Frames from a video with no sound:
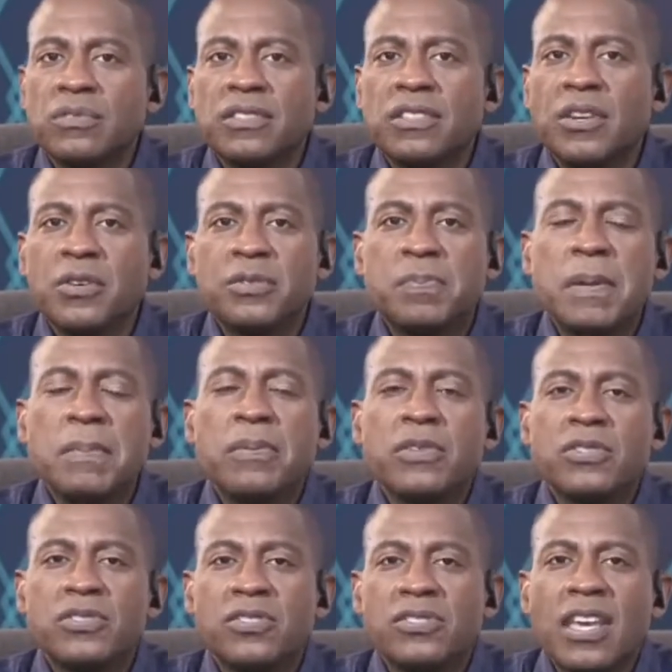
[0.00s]
you know, as people
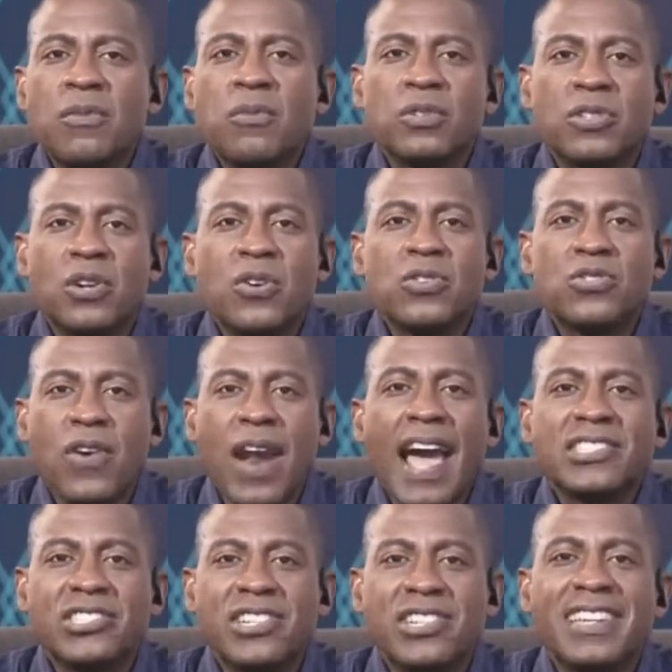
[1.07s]
used to say, we'll turn
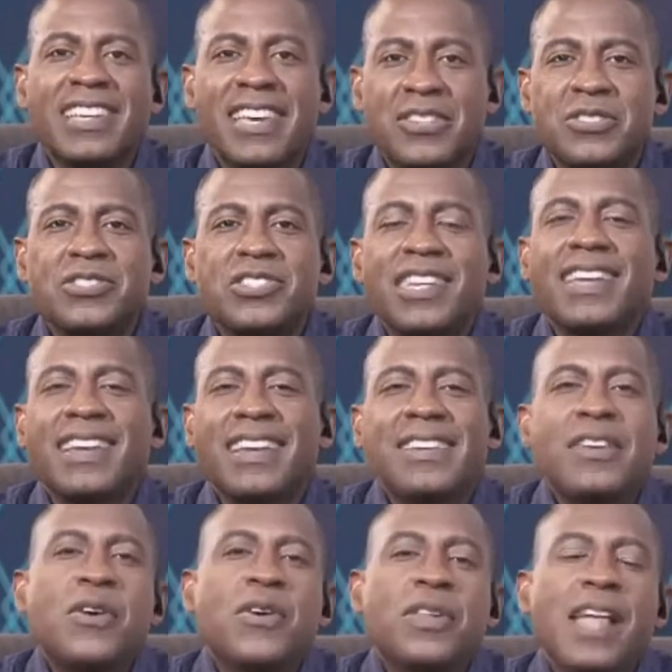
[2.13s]
trash into energy. And
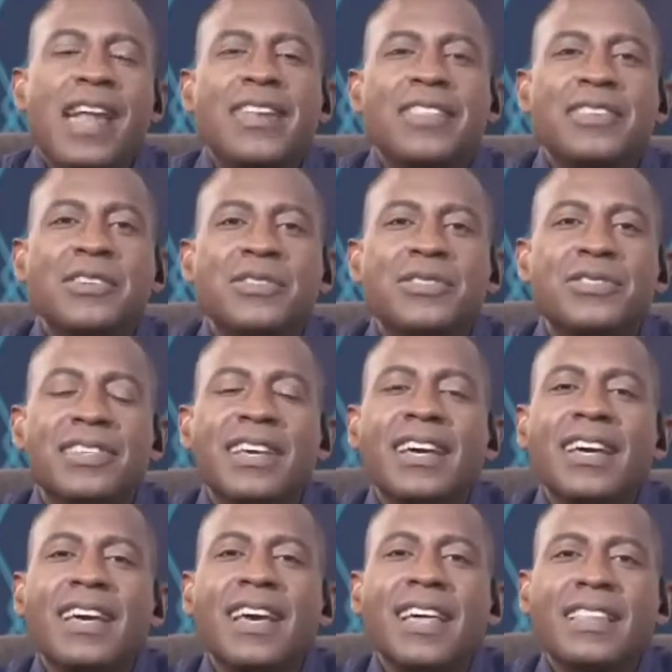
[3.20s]
I know a lot of the news
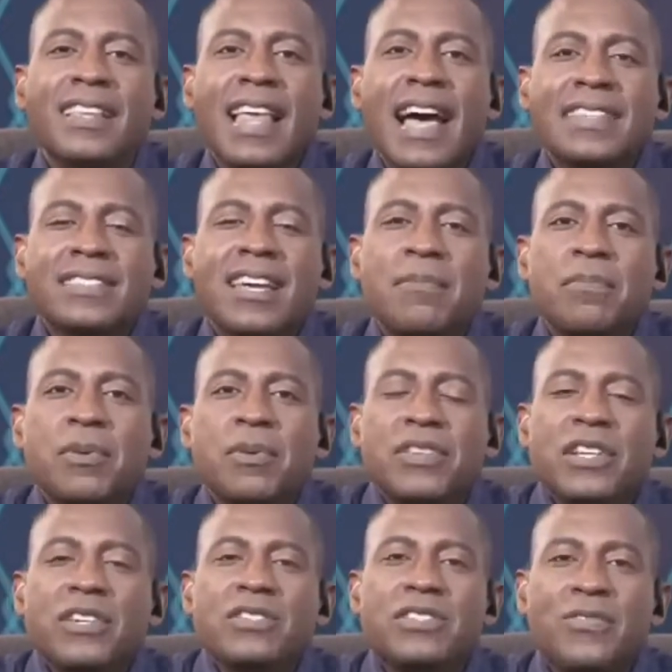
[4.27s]
the last couple of
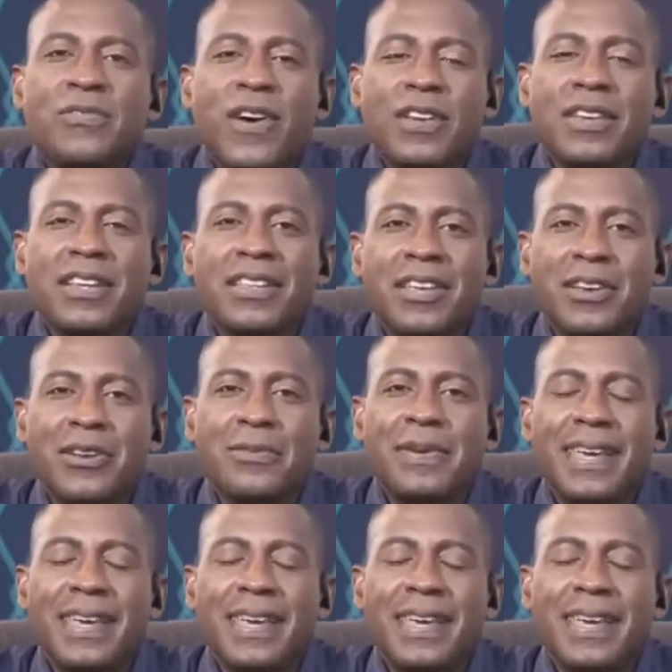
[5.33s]
years have felt a little